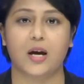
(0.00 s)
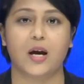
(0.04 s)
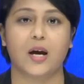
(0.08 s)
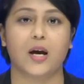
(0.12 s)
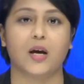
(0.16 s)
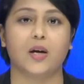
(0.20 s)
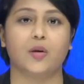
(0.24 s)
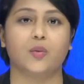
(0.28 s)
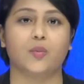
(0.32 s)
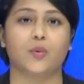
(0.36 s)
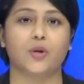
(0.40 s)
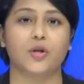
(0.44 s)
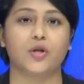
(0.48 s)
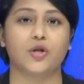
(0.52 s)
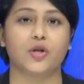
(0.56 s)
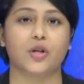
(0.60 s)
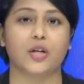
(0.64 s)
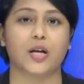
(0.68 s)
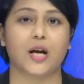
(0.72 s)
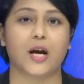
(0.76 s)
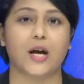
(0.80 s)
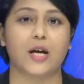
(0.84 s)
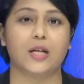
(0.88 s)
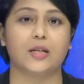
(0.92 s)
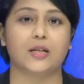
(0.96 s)
in which
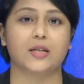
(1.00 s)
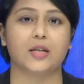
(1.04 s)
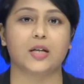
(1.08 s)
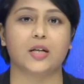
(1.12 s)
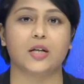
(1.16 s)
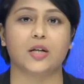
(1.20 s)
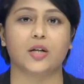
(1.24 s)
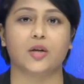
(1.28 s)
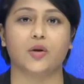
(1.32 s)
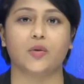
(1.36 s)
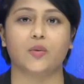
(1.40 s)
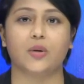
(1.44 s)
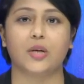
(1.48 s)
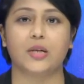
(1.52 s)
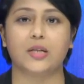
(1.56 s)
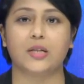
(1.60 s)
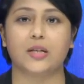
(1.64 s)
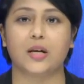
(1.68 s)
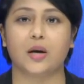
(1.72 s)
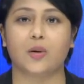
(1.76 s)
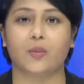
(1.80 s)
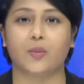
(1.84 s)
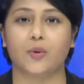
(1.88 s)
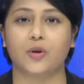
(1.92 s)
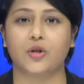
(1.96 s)
he hailed a new
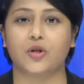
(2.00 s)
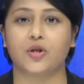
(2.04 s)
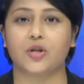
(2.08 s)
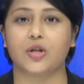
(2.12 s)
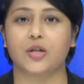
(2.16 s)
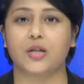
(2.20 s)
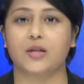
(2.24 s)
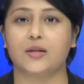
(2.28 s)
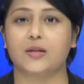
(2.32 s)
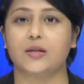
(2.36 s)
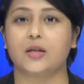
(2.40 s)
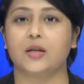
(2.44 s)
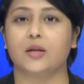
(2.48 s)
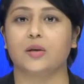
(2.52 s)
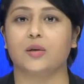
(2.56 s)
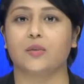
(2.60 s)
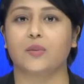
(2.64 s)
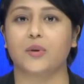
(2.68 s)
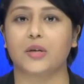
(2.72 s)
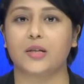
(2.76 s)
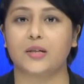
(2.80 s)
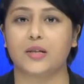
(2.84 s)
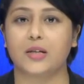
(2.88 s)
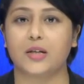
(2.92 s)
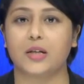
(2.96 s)
India which is
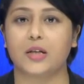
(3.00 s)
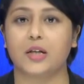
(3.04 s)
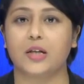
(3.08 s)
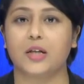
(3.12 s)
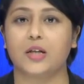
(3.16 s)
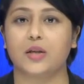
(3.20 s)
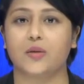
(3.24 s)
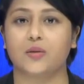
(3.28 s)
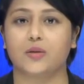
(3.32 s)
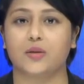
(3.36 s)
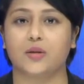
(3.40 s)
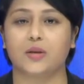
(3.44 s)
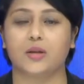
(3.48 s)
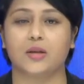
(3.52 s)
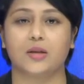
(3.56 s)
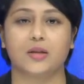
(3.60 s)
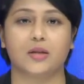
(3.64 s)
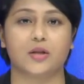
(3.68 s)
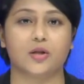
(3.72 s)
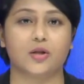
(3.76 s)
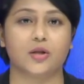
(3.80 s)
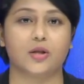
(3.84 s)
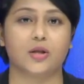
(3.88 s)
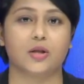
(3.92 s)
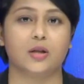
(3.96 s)
increasingly using
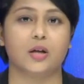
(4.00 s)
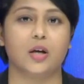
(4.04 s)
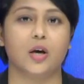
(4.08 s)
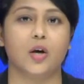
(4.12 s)
digital